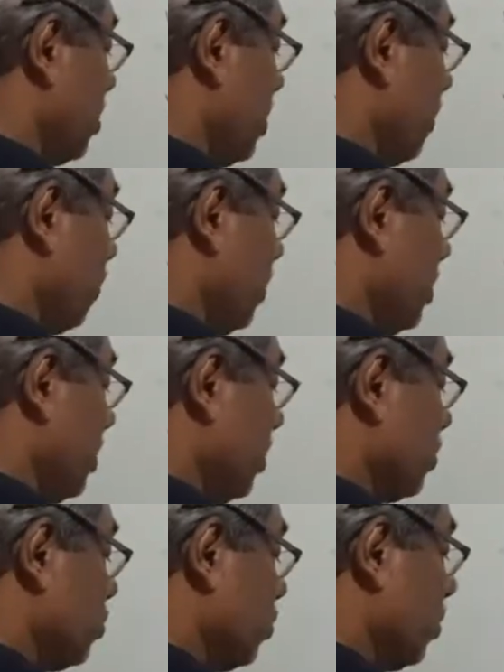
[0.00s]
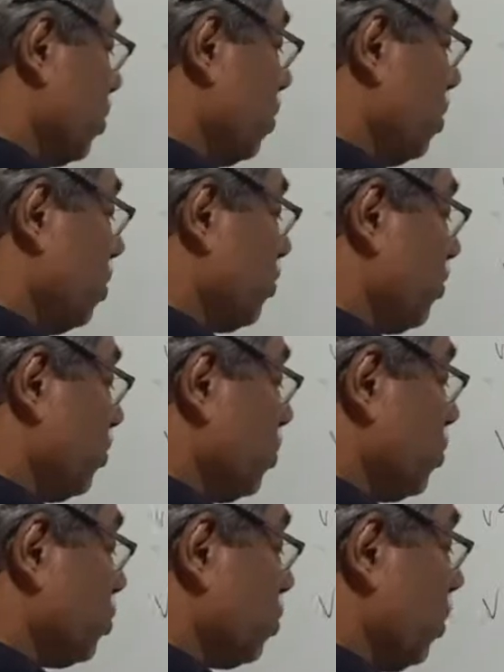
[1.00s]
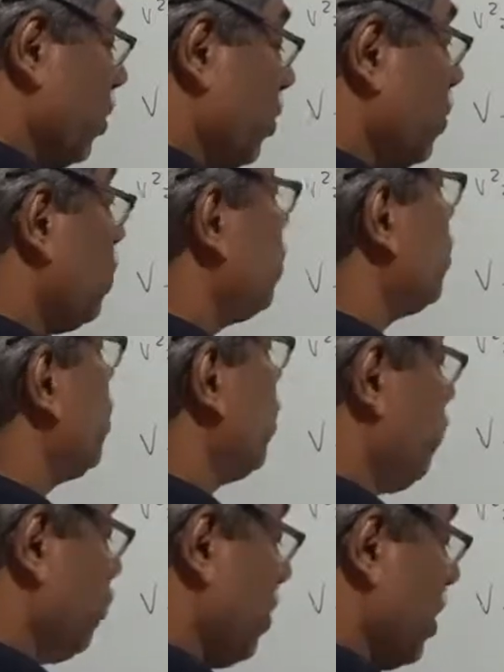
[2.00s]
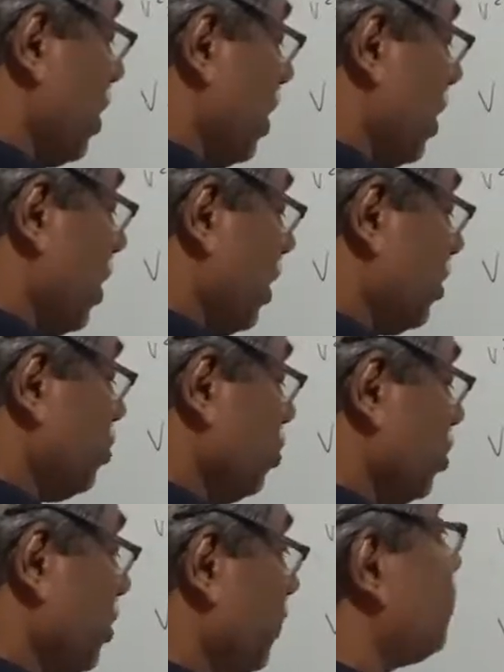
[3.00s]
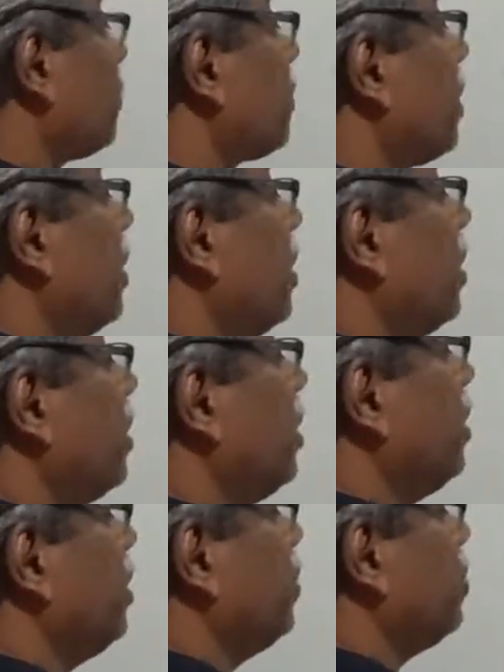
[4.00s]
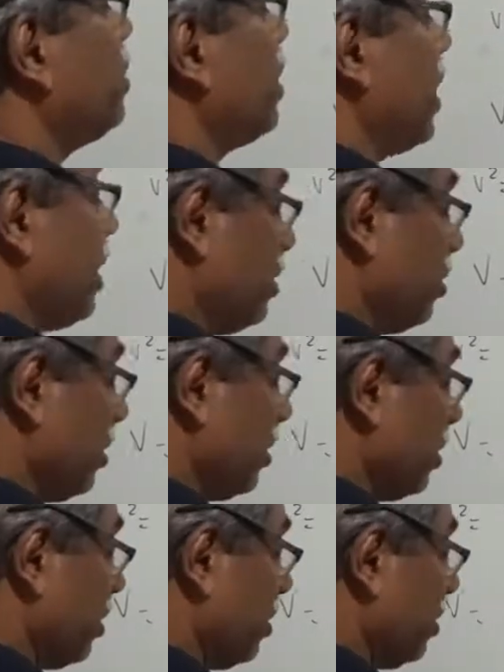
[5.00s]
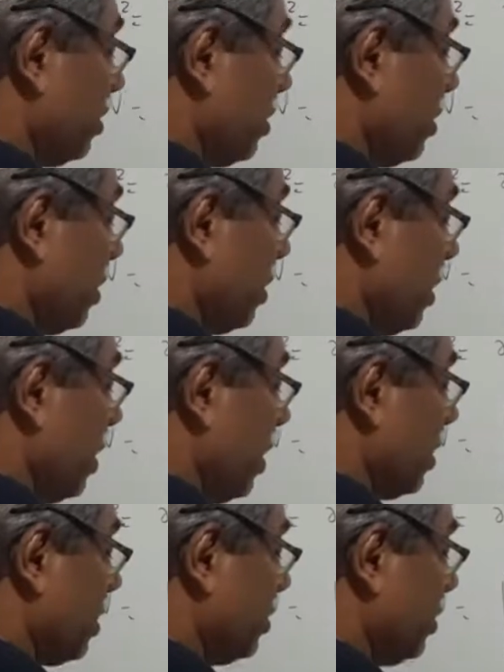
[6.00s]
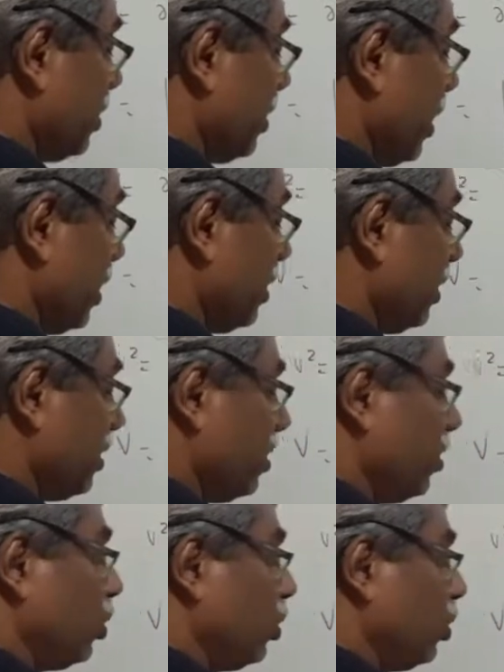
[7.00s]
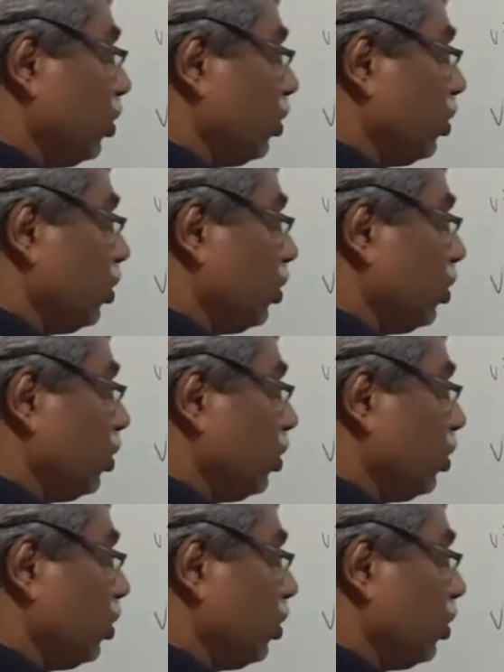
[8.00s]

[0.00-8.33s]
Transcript: V is equal to square root of Rg into tan theta. Rg tan theta you will get.